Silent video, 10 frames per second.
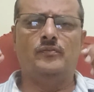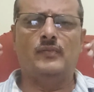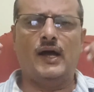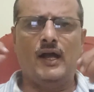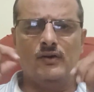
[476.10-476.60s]

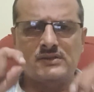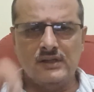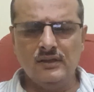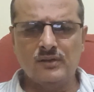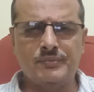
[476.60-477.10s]
I have
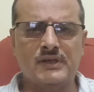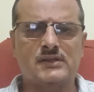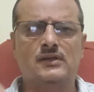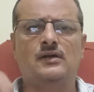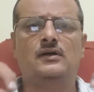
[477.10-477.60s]
seen the
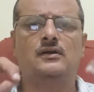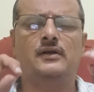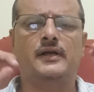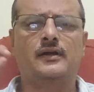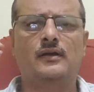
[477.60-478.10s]
patient
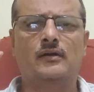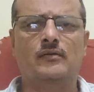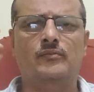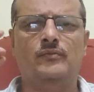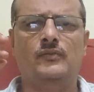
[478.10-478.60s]
taking
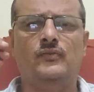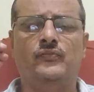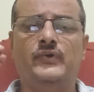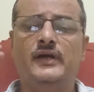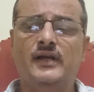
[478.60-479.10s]

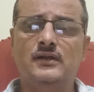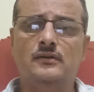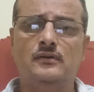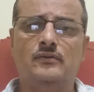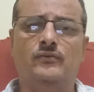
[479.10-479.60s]

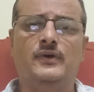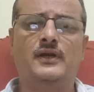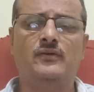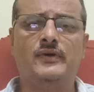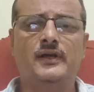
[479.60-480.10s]
very
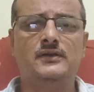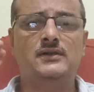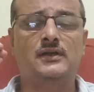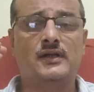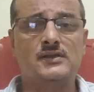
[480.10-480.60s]

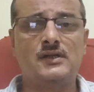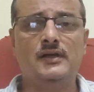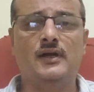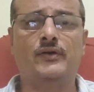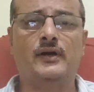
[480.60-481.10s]
generously
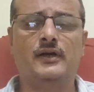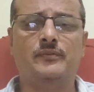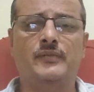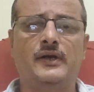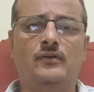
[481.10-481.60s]
heavy
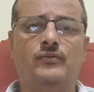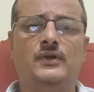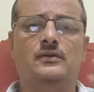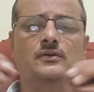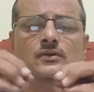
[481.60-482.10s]
treatment with
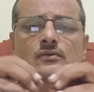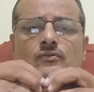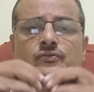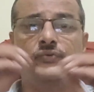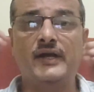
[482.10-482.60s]

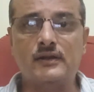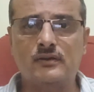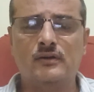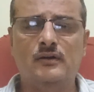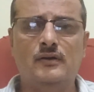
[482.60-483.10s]

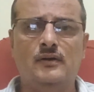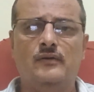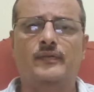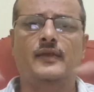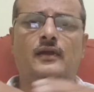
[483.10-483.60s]
faith
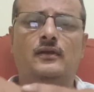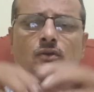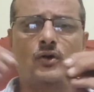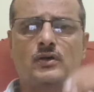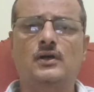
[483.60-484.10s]
in
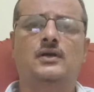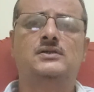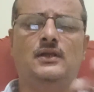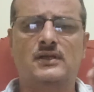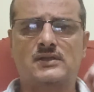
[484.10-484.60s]
doctors,
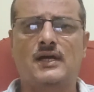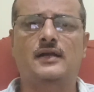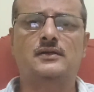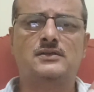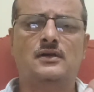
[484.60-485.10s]
in the
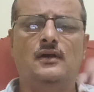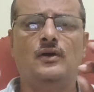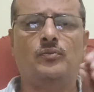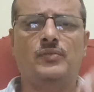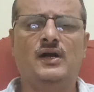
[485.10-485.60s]
science,
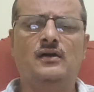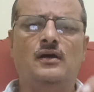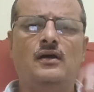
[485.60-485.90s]
but